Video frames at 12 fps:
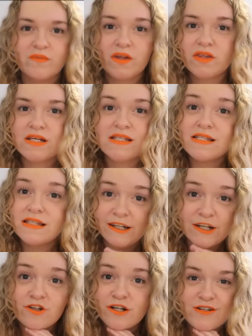this is
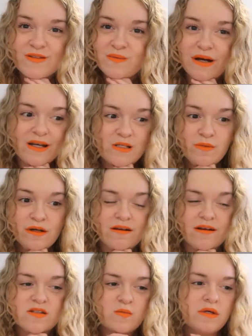literally just my
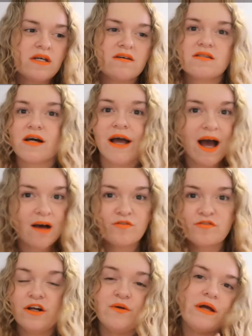experience because I haven't
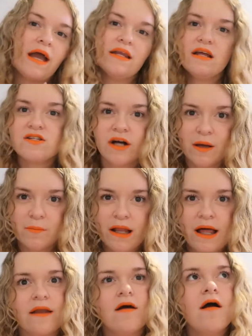followed any diet
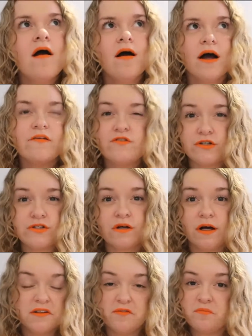plan. I've just
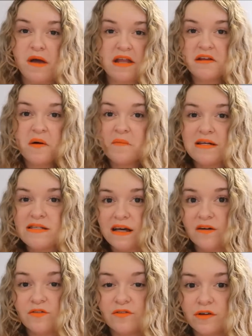kind of made it up
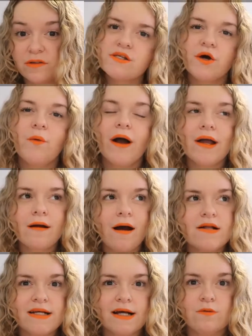myself. So I
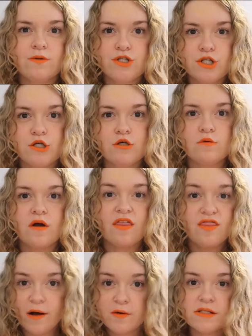cut down to
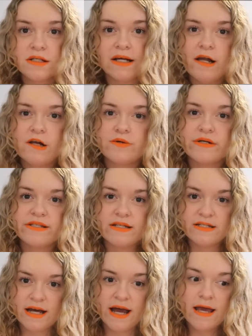1,000 calories a
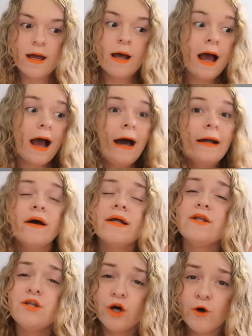day, and I
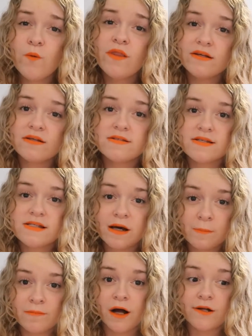know that doesn't
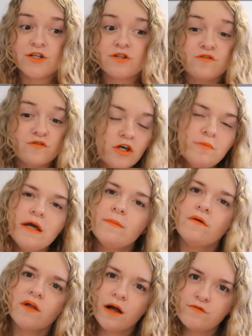sound much. The few
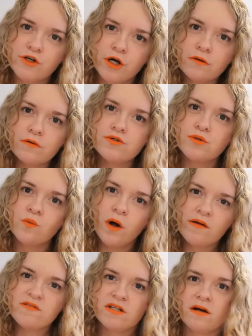people that I've told what
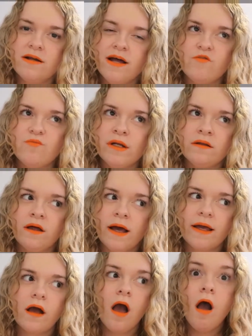I've done have been
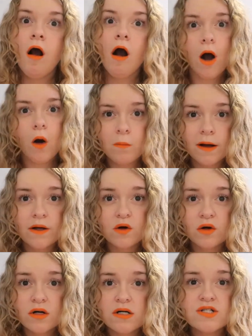like, oh my
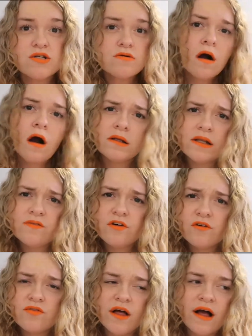god, you can't live
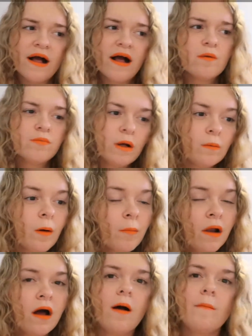off that, blah blah
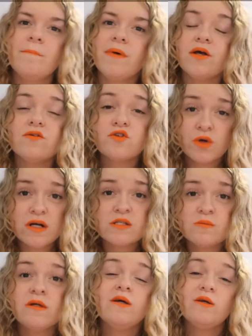blah, but trust
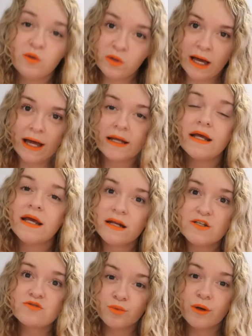me, you can. It
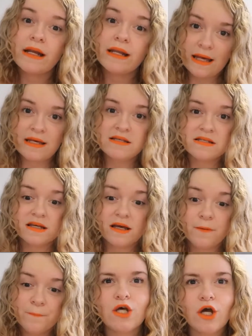is really
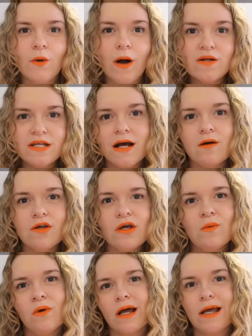easy. So I'll tell
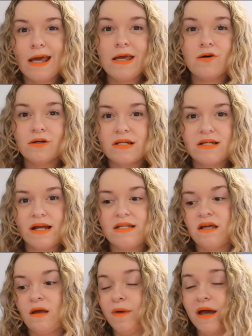you what I eat on a
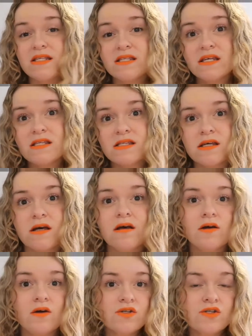day-to-day basis.
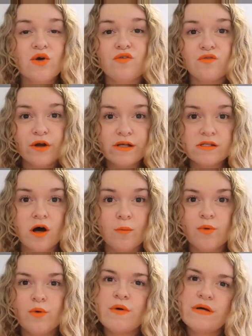So for
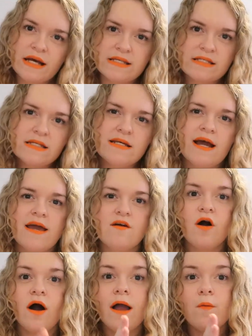example, yesterday
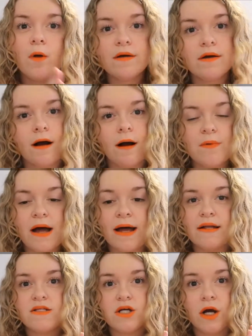I woke up
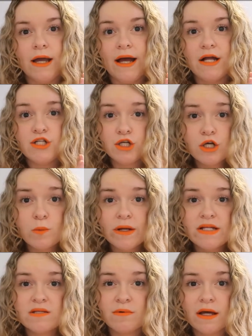and I had 2
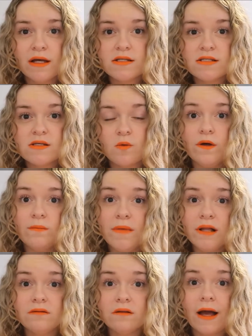Weetabix with
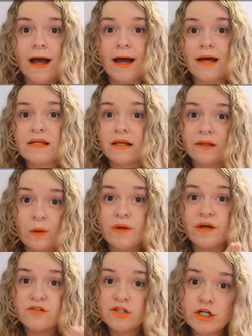milk and a little
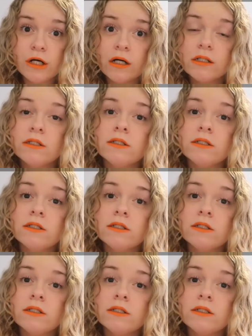bit of sugar,